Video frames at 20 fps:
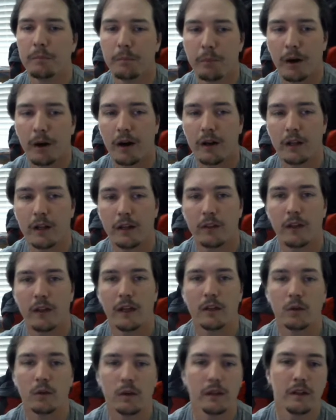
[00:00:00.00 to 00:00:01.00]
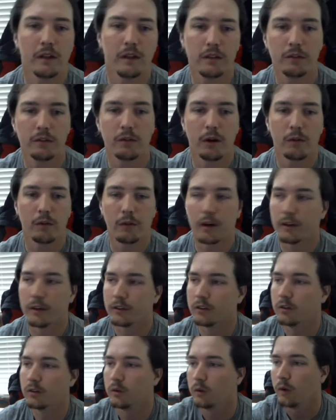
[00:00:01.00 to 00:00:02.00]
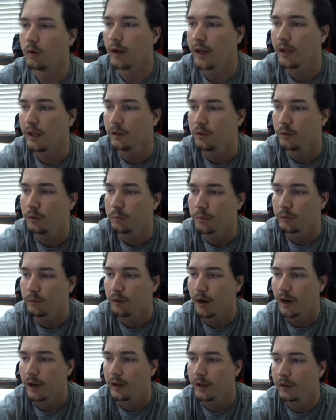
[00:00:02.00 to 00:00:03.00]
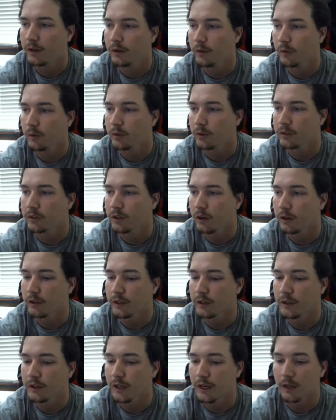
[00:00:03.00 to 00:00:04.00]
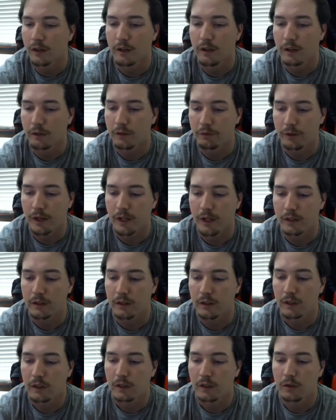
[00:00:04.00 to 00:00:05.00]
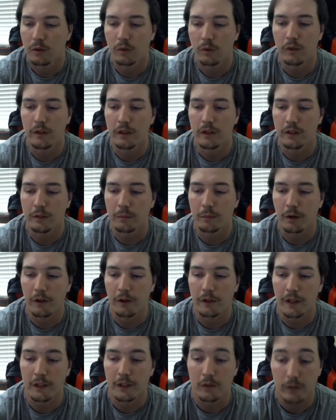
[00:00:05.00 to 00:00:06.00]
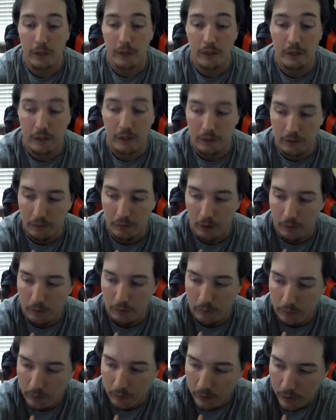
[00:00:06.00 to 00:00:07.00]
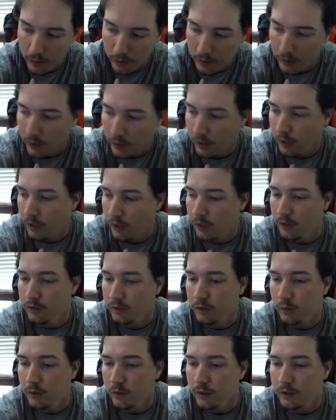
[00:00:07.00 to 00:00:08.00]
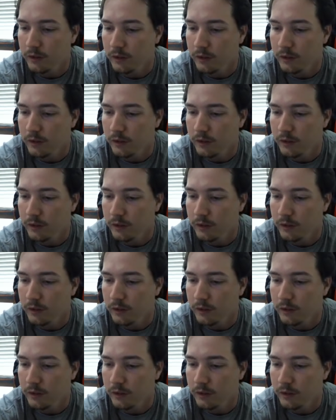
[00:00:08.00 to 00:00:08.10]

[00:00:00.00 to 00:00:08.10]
body that you can digivolve onto and to provide what's called an inherited effect to the Digimon that you did digivolve into.